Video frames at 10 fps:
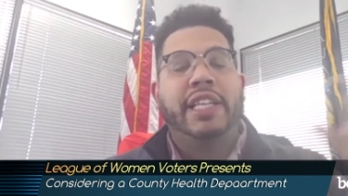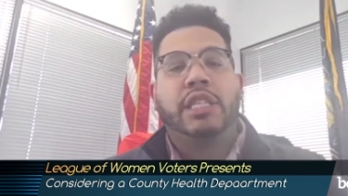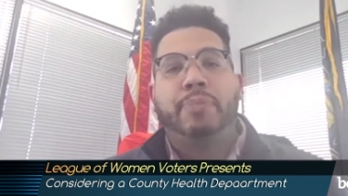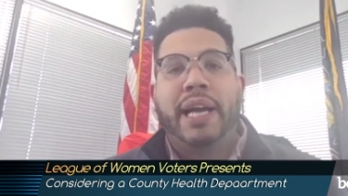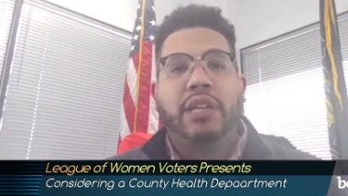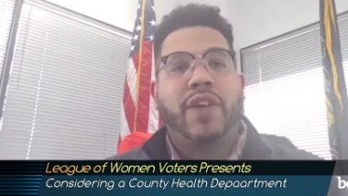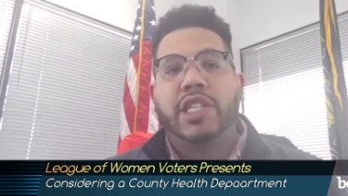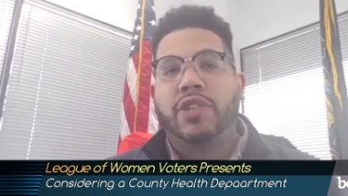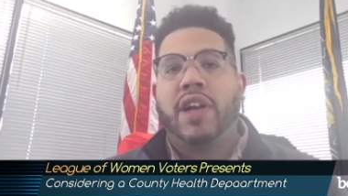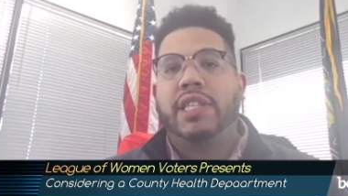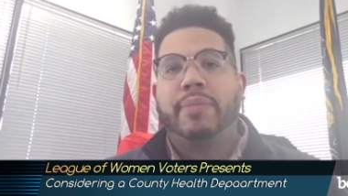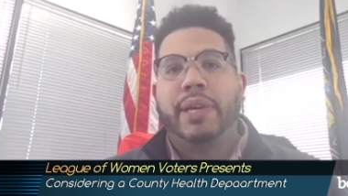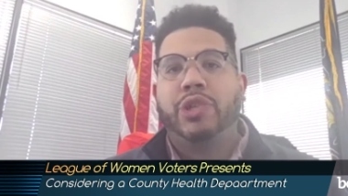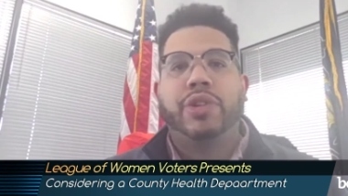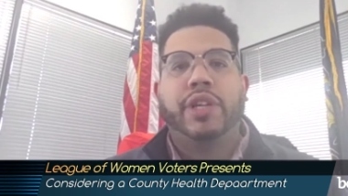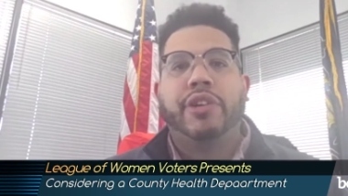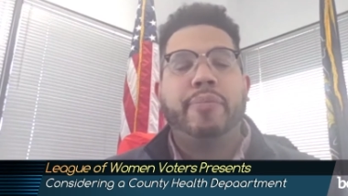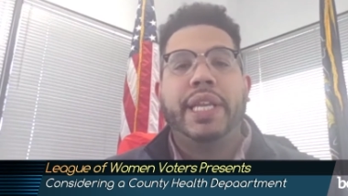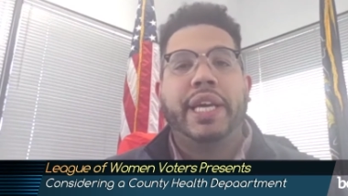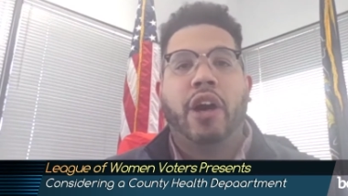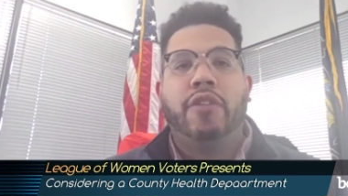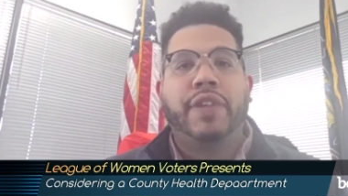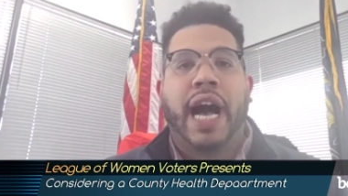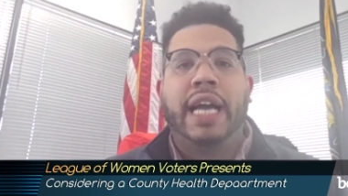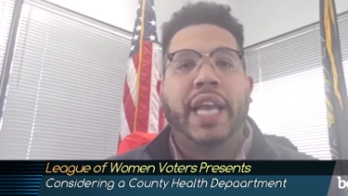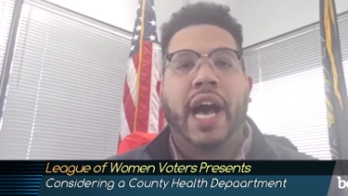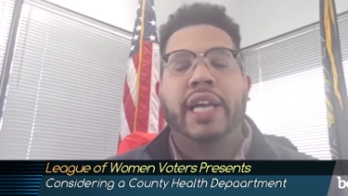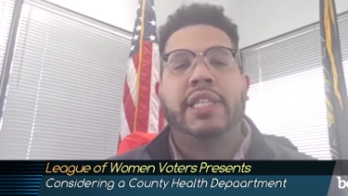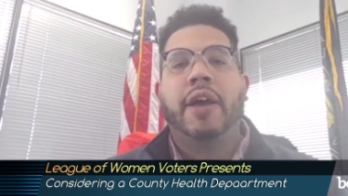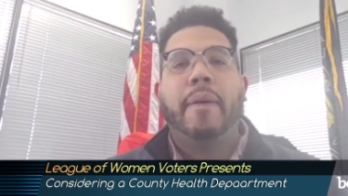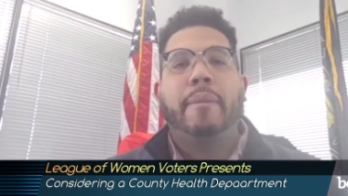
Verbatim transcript: inspect restaurants and make sure that they're meeting health guidelines,